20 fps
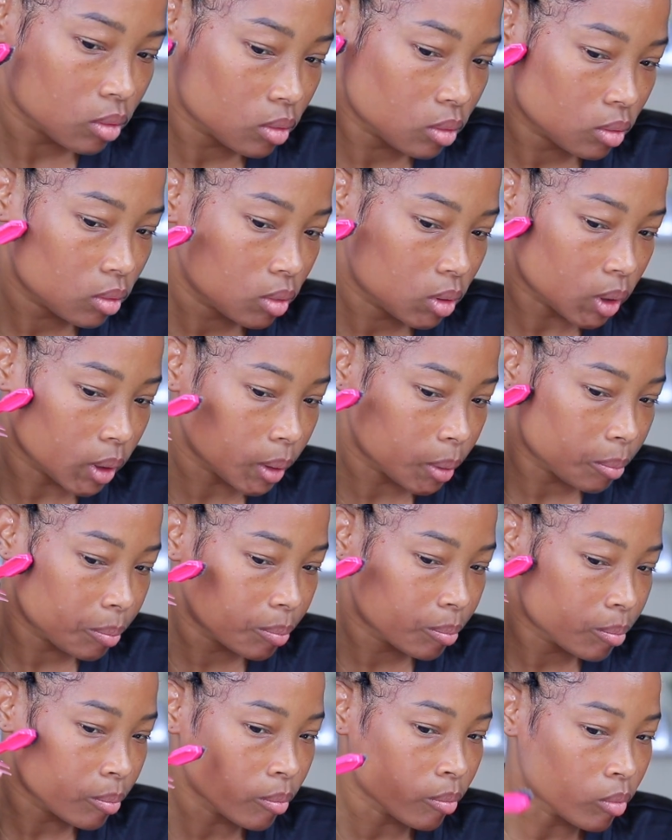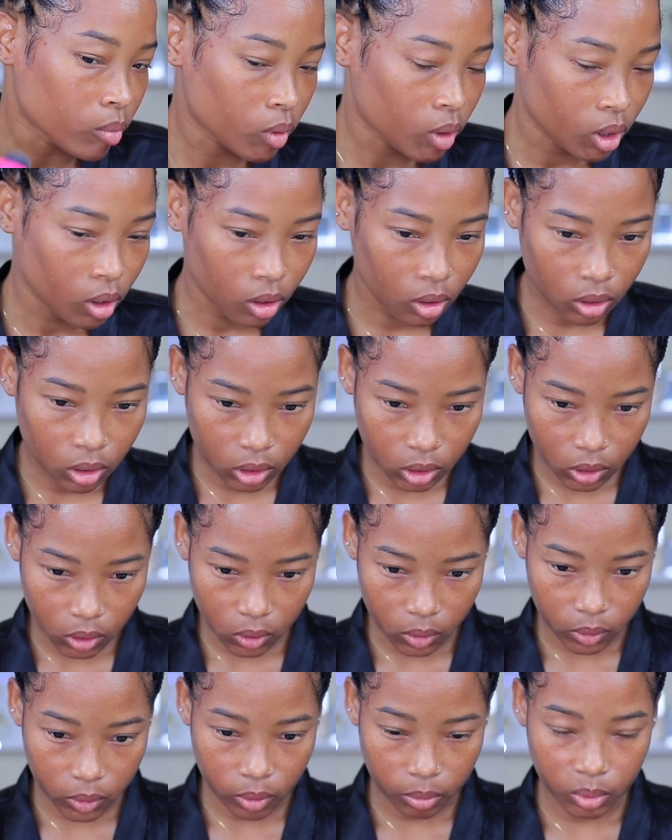Okay.
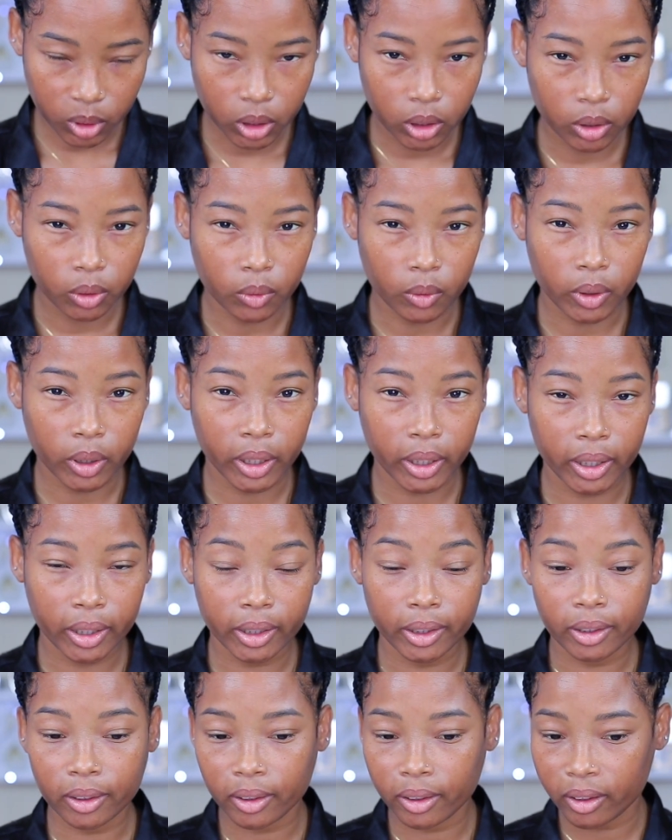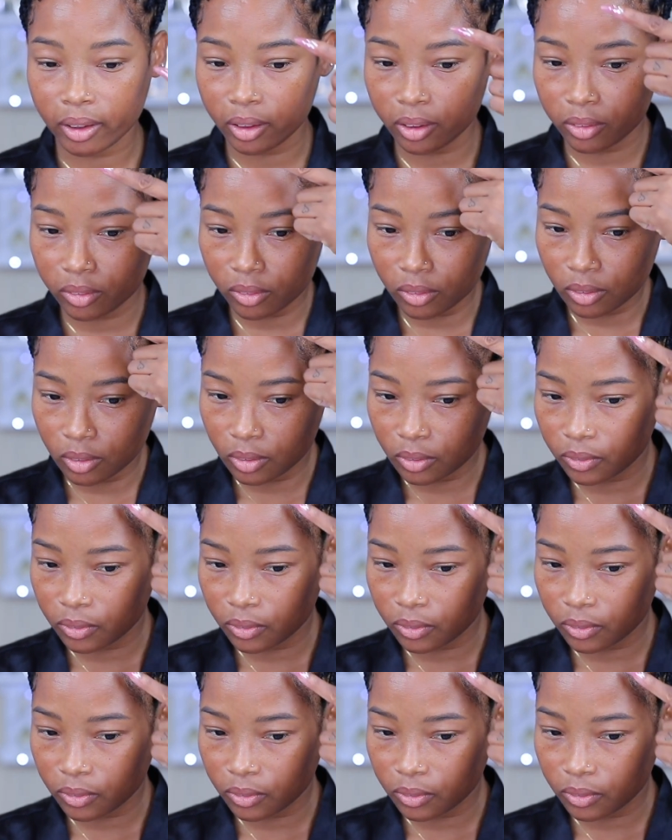So I'm gonna go ahead and